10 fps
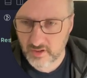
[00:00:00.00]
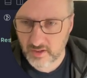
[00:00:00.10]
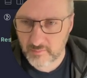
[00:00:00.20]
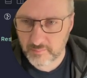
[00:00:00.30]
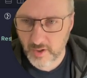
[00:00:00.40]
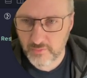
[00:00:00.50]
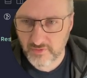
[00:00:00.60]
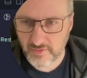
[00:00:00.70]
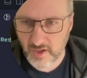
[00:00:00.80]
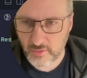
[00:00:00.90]
both of
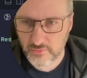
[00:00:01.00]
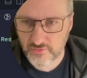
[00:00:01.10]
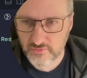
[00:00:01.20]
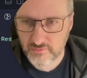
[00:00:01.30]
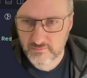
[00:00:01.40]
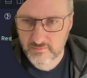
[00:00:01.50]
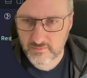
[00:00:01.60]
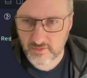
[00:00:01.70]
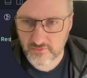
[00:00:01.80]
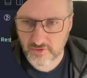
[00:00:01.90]
those, let's go